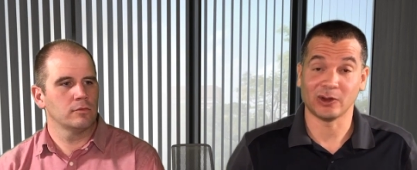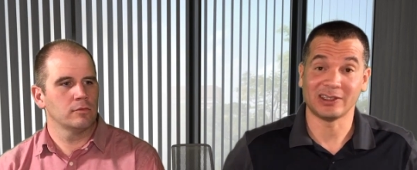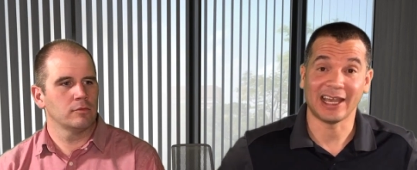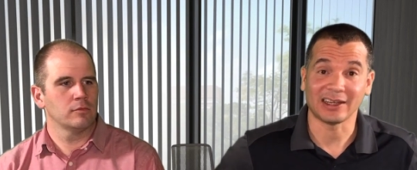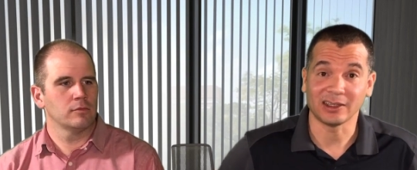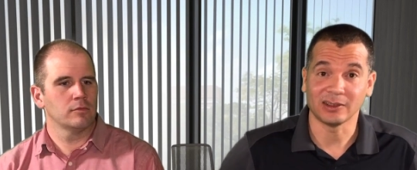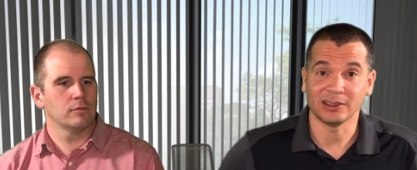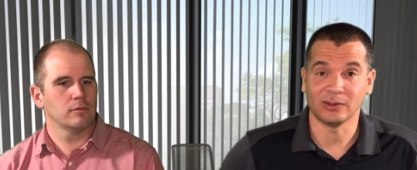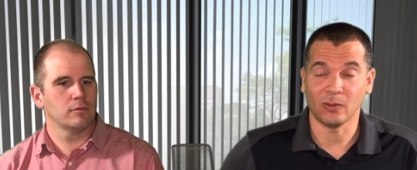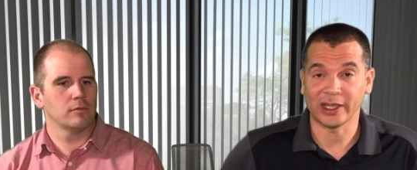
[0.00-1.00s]
Speaker 1: more technical
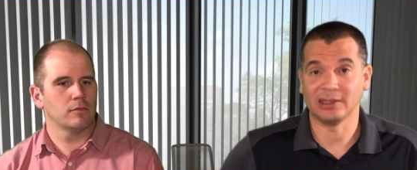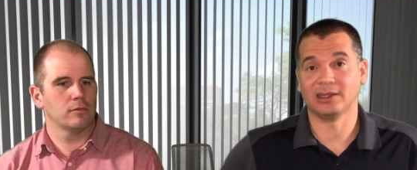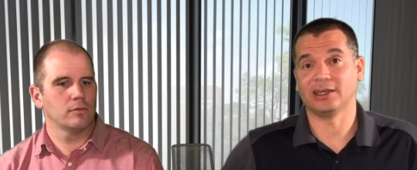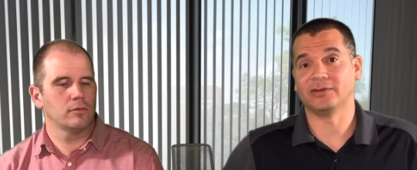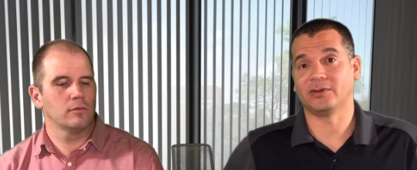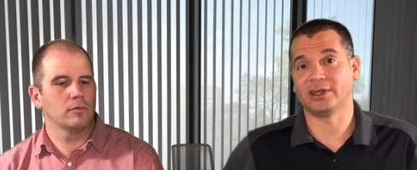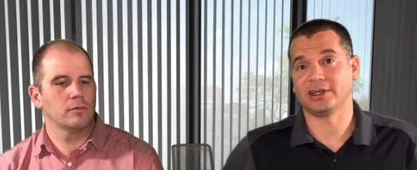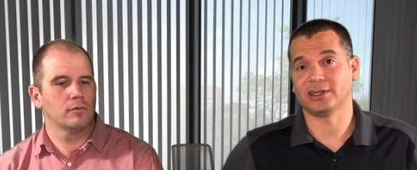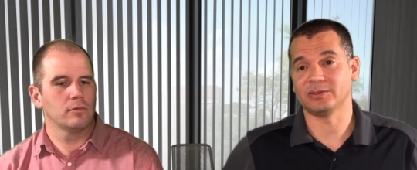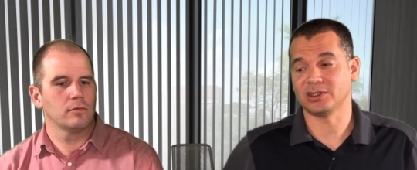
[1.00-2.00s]
and white glove when it
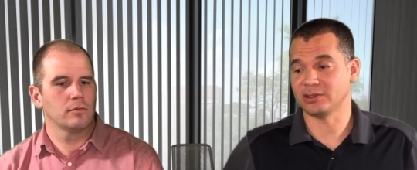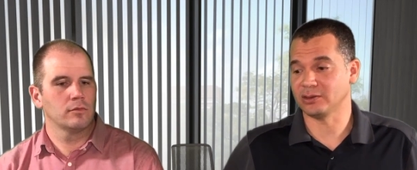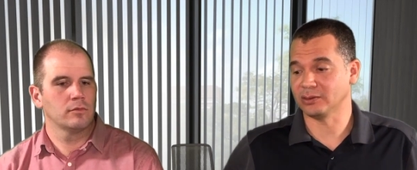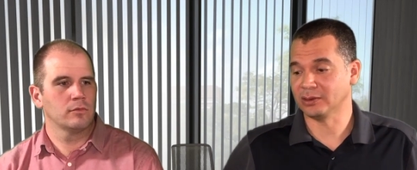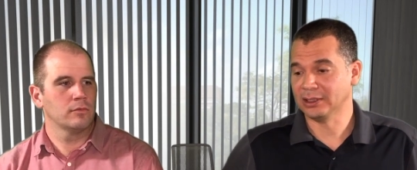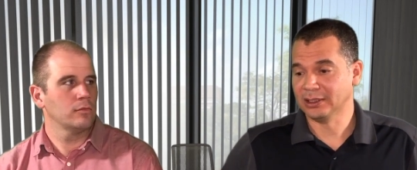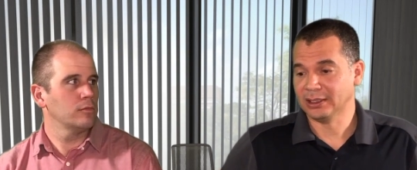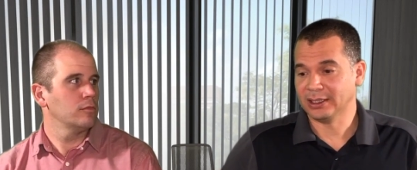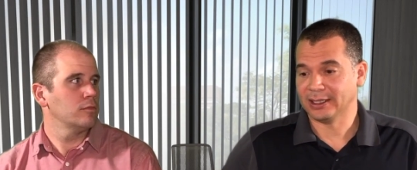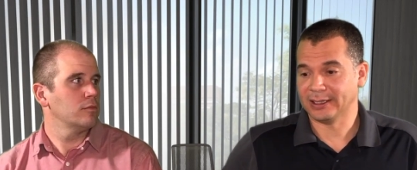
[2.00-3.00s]
comes to
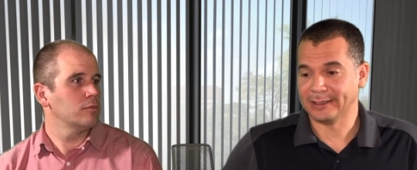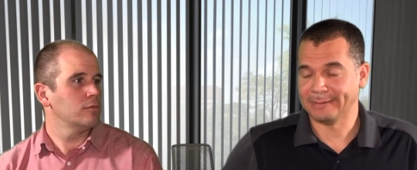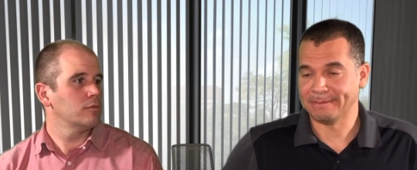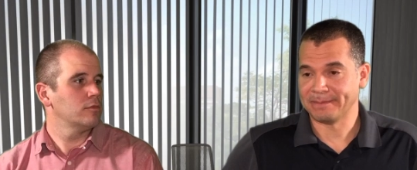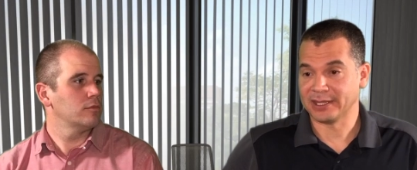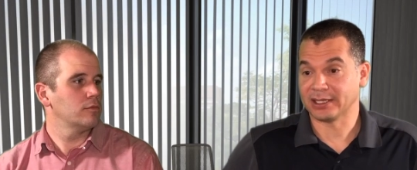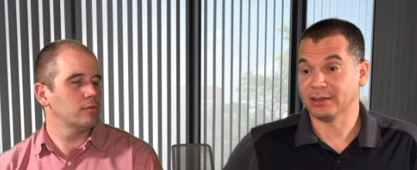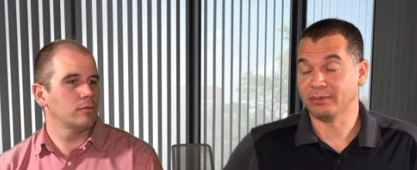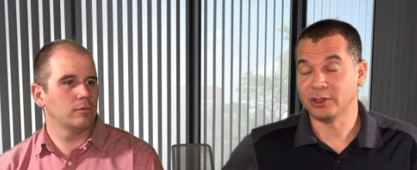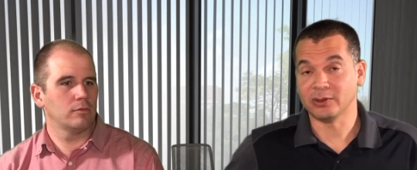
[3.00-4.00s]
um, the
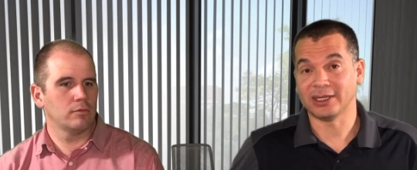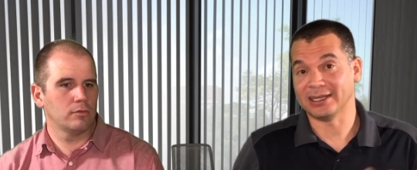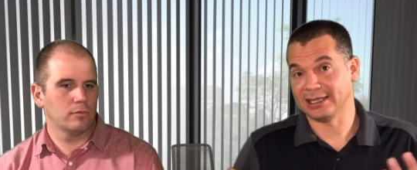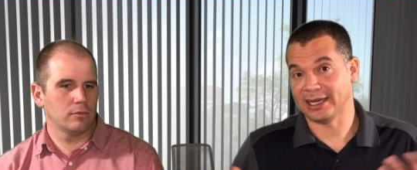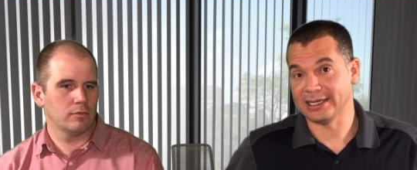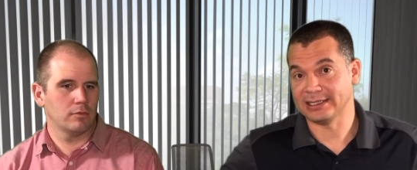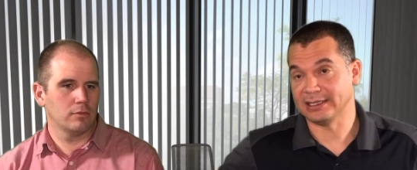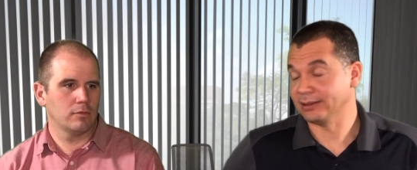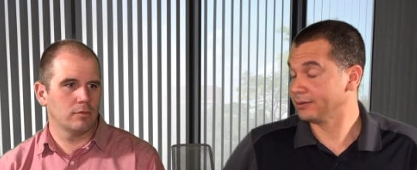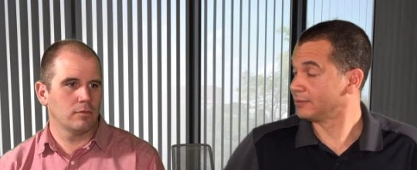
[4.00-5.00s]
computing and the IT.
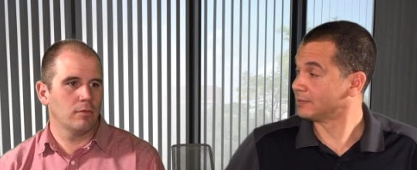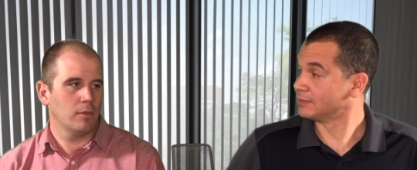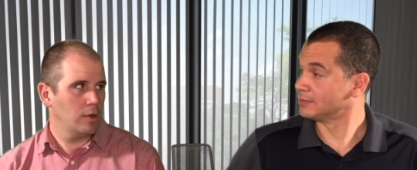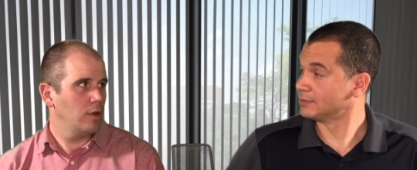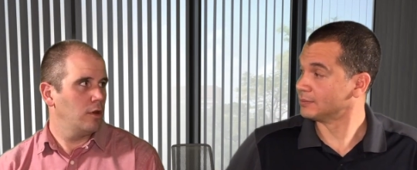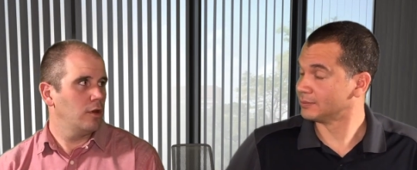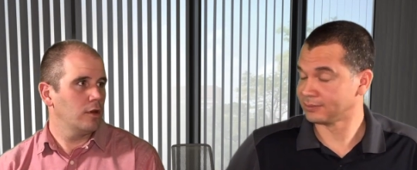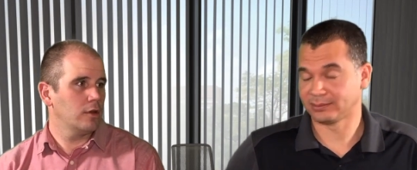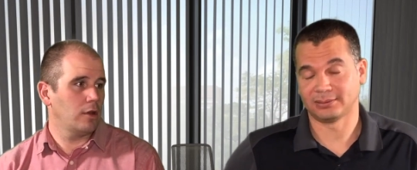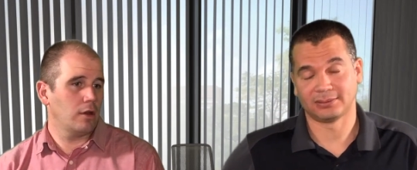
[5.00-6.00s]

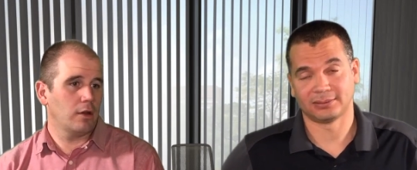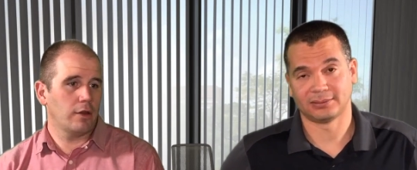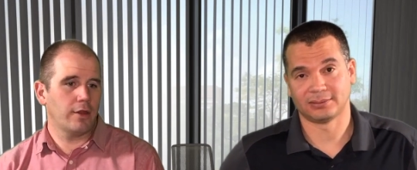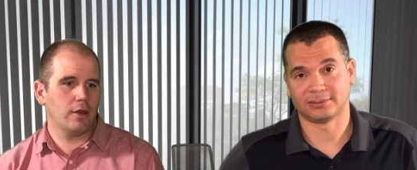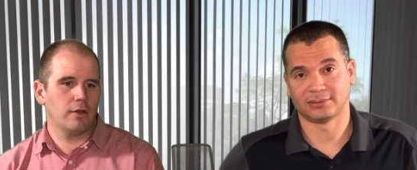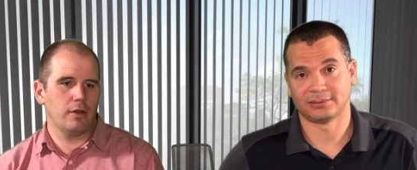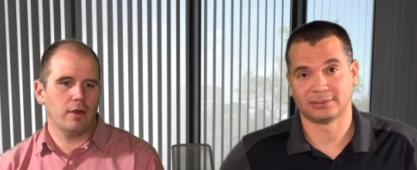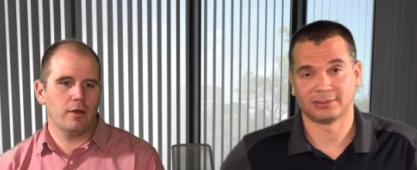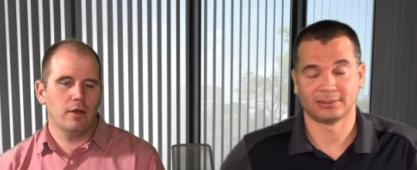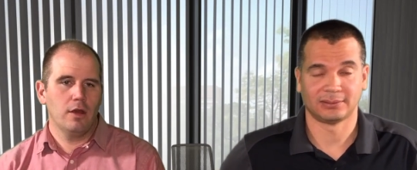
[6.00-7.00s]
Speaker 2: Yeah, I think
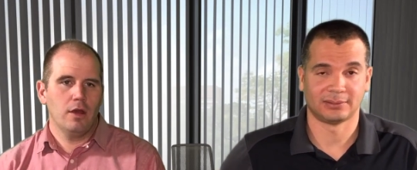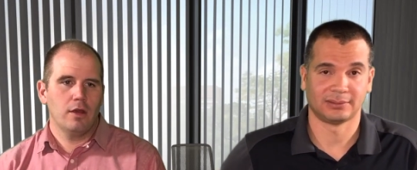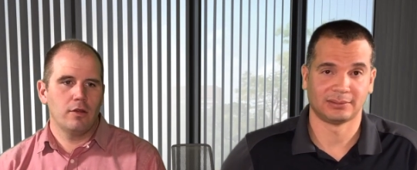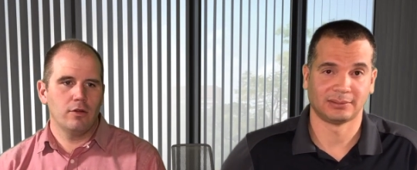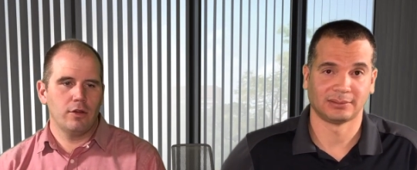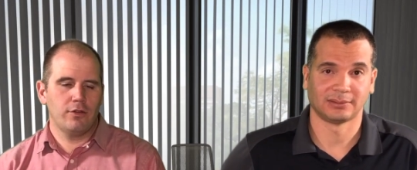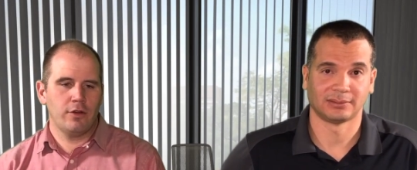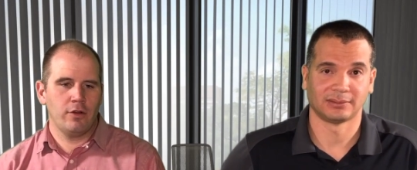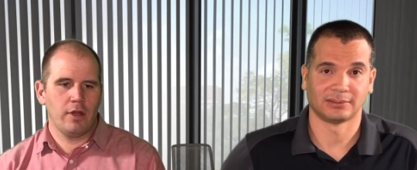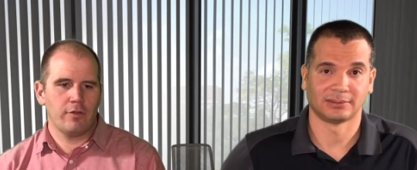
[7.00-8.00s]
like you don't
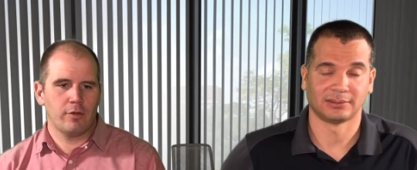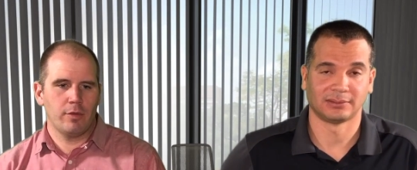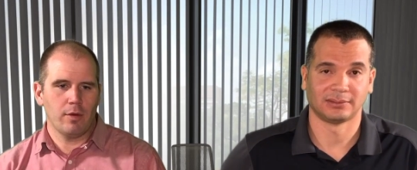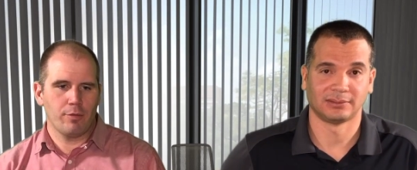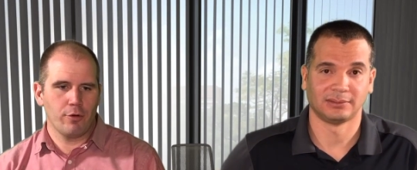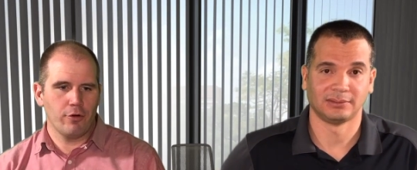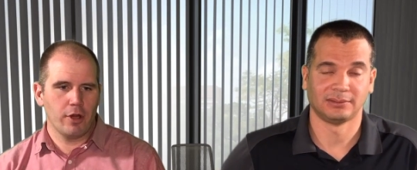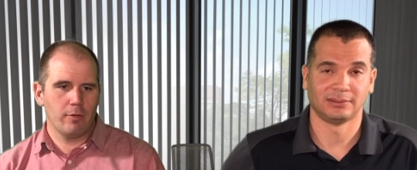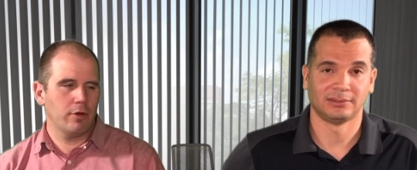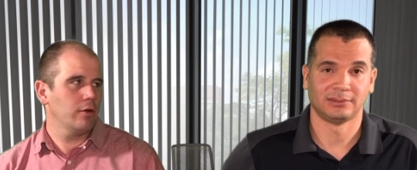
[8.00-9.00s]
necessarily have to be a
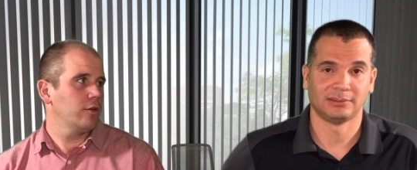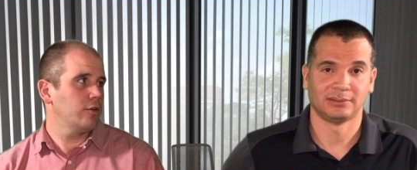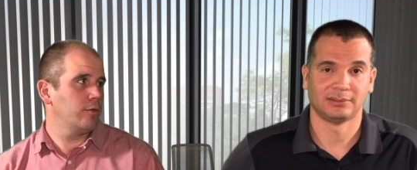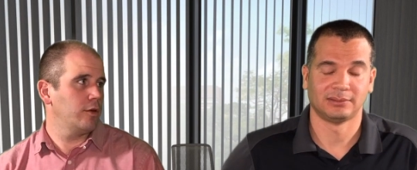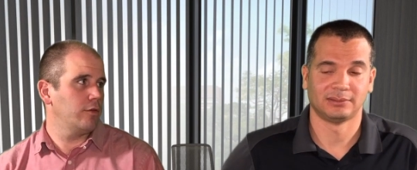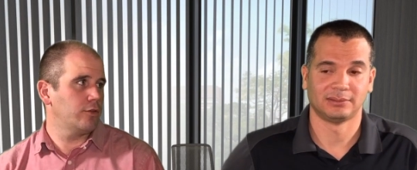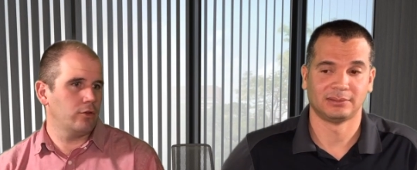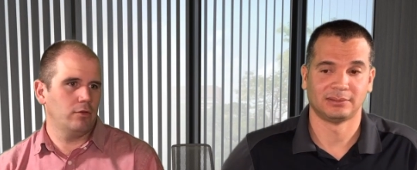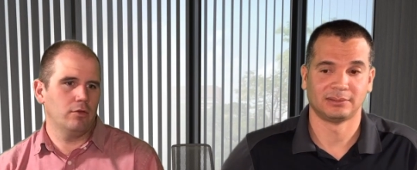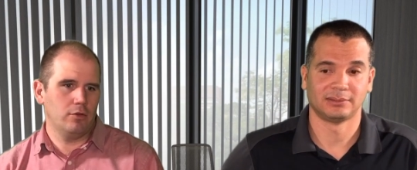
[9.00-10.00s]
programmer to be able
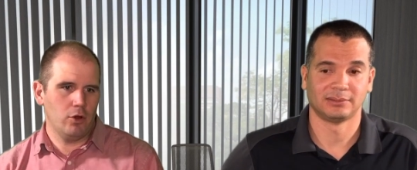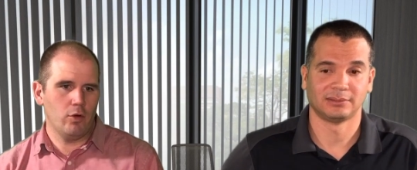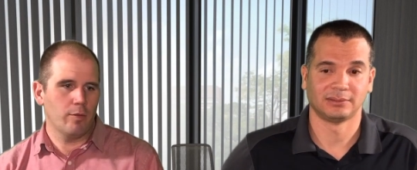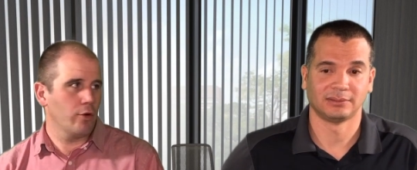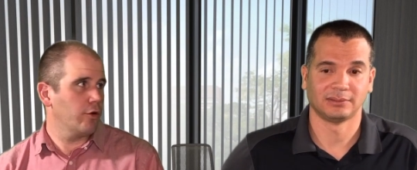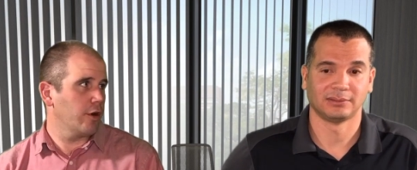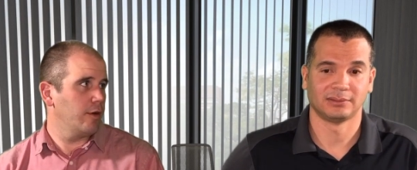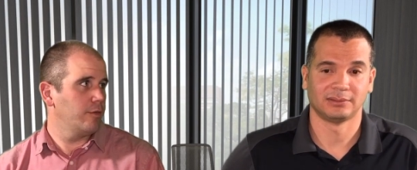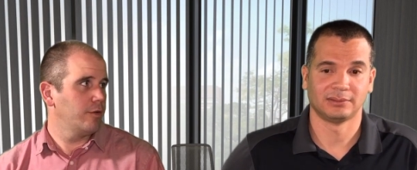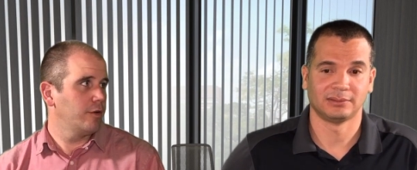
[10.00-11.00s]
to load a
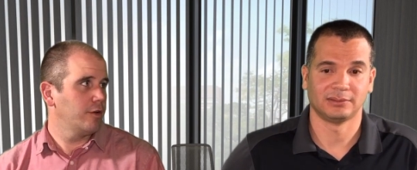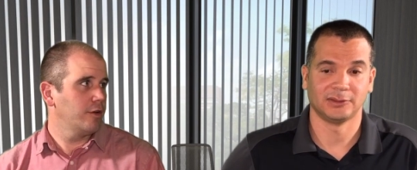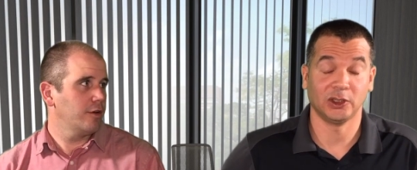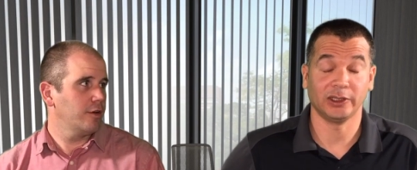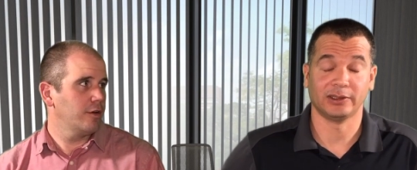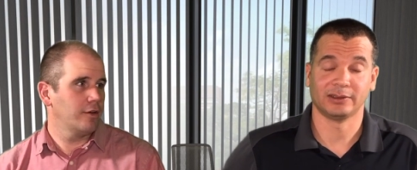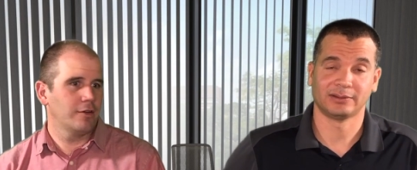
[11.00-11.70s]
program. Good.